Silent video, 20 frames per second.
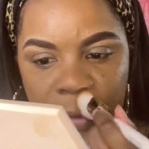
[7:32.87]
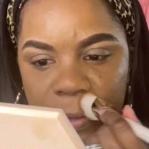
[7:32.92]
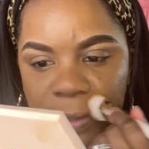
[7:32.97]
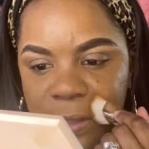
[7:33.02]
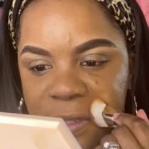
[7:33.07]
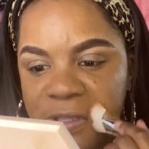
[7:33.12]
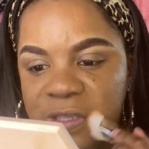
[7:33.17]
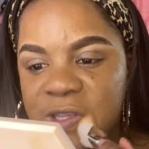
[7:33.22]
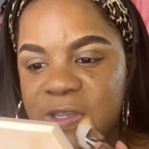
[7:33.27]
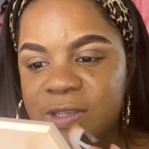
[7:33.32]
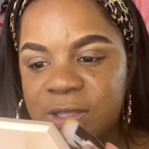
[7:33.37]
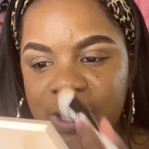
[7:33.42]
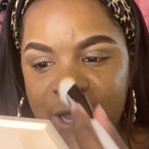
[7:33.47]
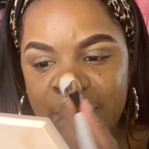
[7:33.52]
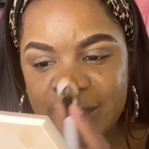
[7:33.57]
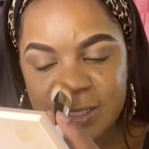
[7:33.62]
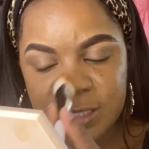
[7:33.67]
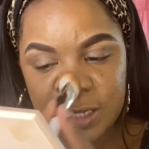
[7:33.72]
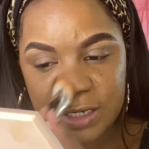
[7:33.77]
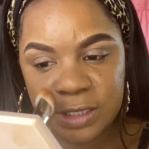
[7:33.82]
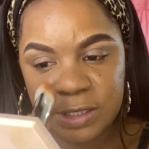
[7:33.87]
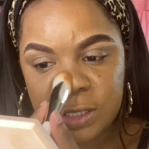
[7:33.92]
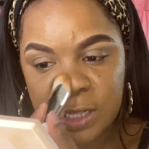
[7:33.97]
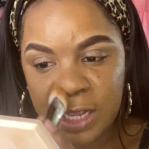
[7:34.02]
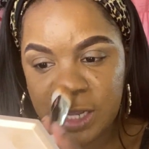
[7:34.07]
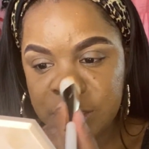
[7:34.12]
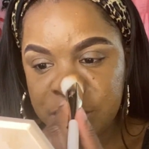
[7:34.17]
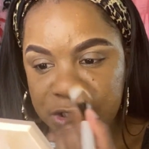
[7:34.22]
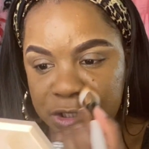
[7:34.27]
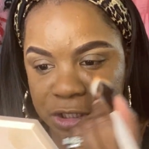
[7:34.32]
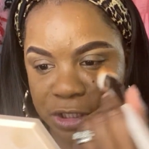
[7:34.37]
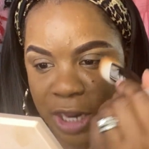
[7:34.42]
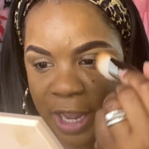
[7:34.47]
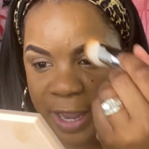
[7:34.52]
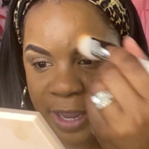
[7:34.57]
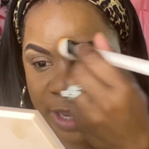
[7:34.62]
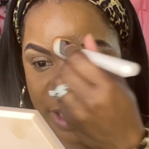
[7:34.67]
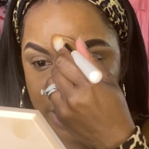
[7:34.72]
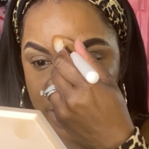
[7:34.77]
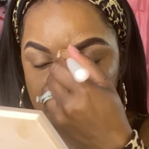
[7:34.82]
This is nice, and it's not
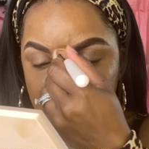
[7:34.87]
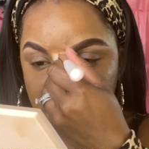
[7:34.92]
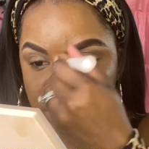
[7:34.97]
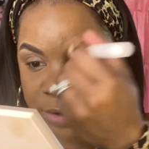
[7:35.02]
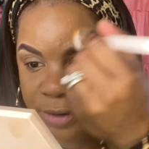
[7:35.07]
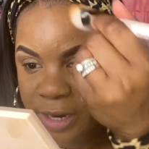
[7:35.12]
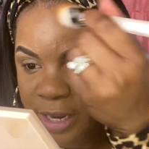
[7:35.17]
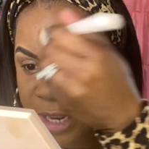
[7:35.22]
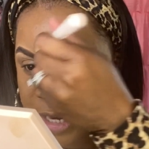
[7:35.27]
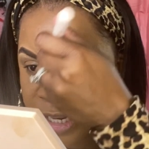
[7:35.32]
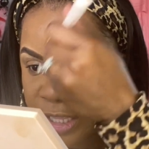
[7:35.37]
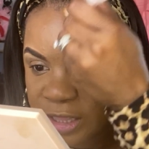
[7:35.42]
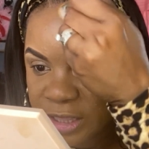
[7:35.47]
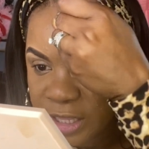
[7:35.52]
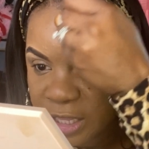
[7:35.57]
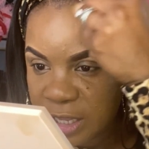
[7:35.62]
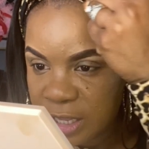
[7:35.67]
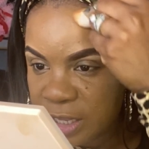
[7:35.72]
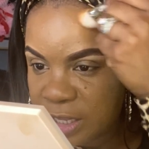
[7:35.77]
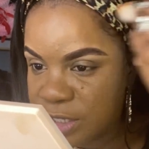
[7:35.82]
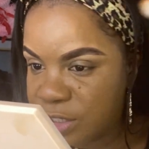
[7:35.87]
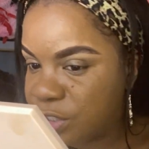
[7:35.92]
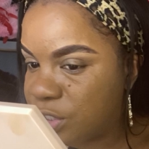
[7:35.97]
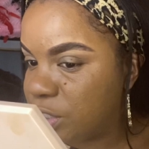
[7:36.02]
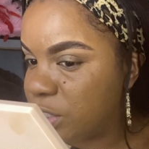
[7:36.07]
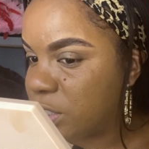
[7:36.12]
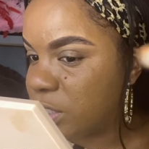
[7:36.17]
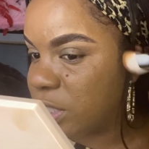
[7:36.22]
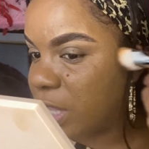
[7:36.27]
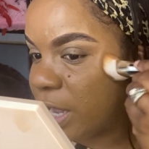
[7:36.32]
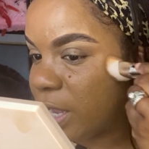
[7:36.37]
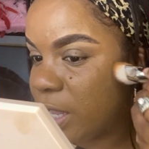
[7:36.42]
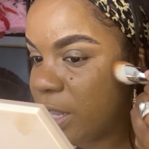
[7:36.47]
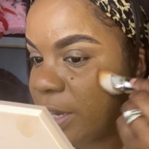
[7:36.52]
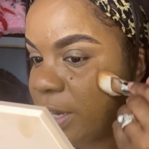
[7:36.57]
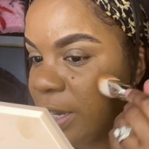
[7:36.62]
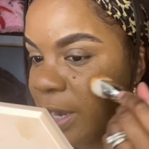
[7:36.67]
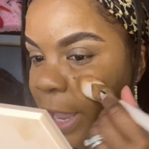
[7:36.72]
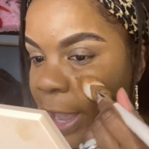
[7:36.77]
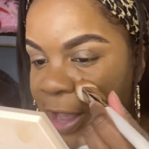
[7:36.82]
shiny or anything. It's just like a
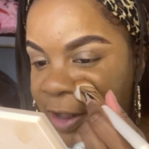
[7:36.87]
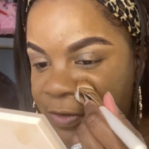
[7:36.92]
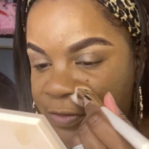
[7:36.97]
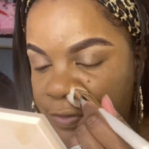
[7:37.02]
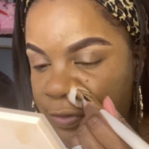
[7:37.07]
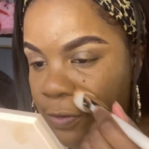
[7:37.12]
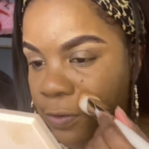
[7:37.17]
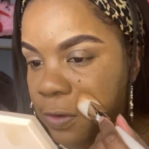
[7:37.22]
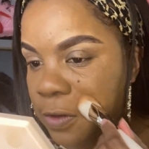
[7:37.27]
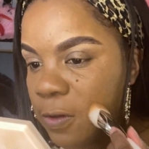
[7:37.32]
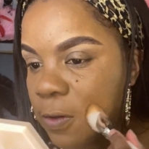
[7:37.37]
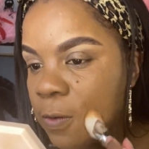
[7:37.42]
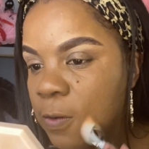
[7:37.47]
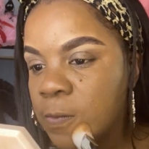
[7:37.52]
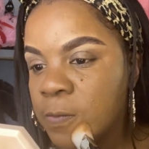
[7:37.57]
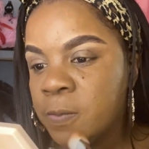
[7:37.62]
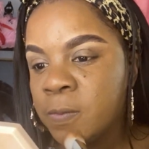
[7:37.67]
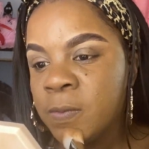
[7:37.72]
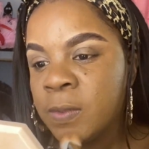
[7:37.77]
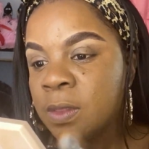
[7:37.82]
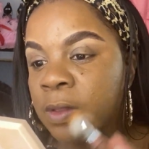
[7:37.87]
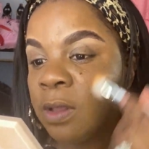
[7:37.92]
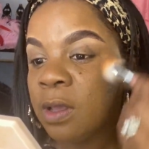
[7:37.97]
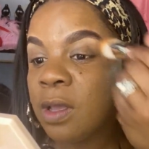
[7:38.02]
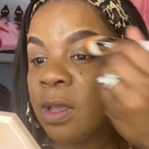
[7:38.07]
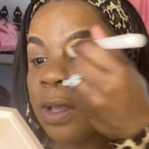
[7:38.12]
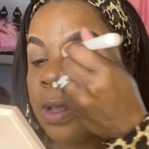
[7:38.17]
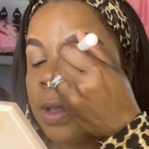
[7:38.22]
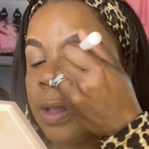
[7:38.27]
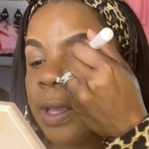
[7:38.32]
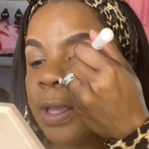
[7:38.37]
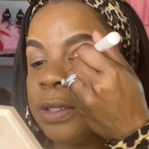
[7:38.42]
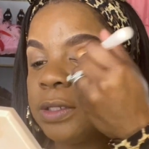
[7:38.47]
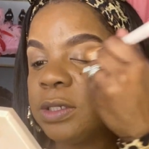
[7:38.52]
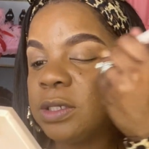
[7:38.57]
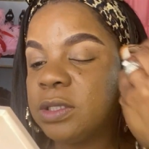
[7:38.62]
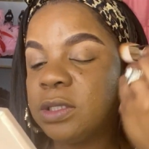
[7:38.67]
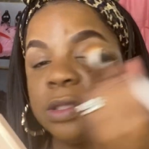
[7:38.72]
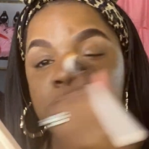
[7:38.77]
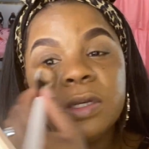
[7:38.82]
natural. It
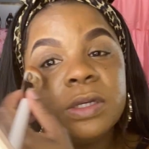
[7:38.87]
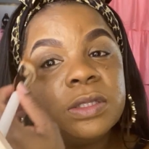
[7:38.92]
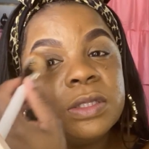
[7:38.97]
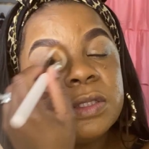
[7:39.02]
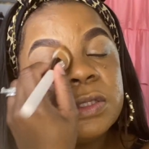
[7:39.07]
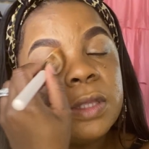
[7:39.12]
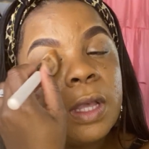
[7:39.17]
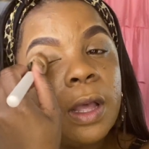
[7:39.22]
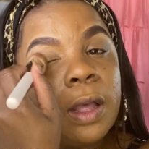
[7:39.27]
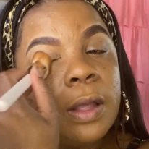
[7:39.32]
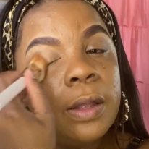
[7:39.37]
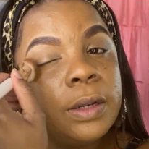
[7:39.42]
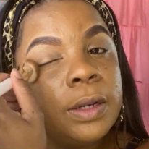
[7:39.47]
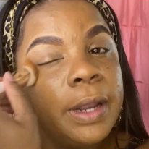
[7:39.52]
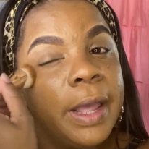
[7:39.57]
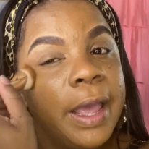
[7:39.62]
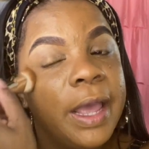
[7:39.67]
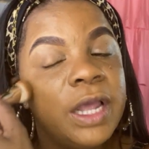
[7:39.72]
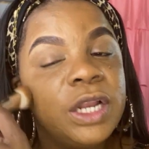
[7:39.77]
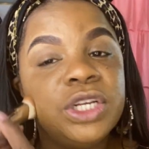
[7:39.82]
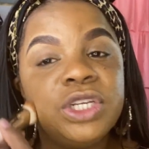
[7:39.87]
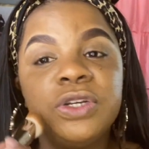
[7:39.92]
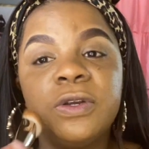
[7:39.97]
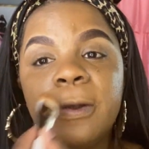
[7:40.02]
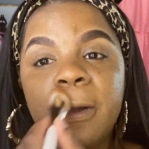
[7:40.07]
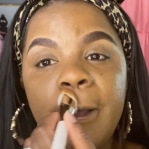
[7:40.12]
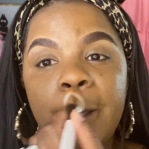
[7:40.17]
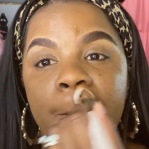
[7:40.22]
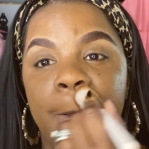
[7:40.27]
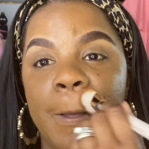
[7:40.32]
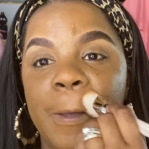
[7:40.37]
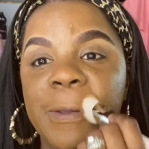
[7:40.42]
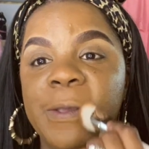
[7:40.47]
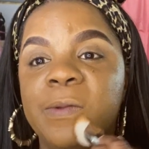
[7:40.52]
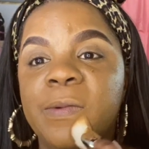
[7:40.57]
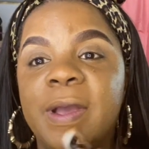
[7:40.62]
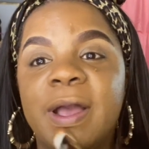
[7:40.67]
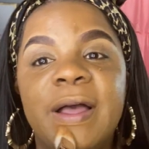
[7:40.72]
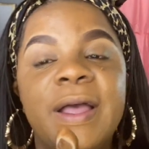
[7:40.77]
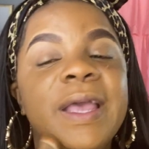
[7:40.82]
just looks so natural,
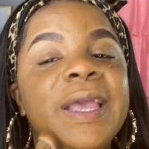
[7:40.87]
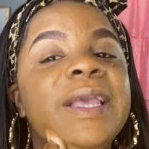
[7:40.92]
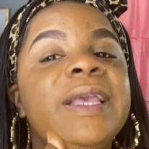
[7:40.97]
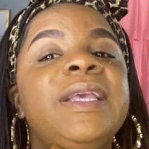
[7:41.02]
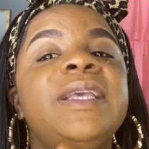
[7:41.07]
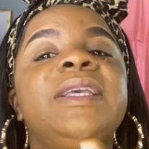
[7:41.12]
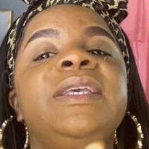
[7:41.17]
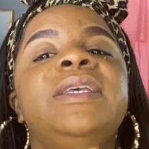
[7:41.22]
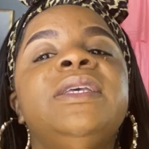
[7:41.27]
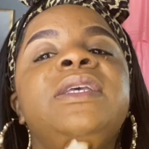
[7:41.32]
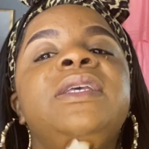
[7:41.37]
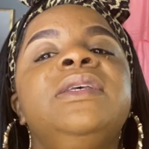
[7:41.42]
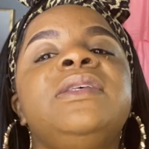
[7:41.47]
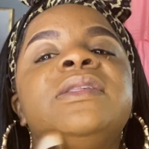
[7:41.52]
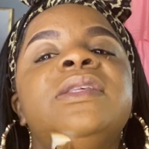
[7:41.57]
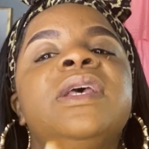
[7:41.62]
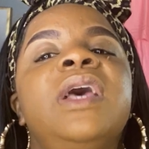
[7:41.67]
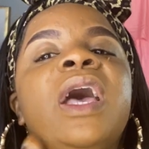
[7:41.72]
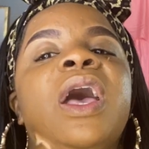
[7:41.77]
you guys.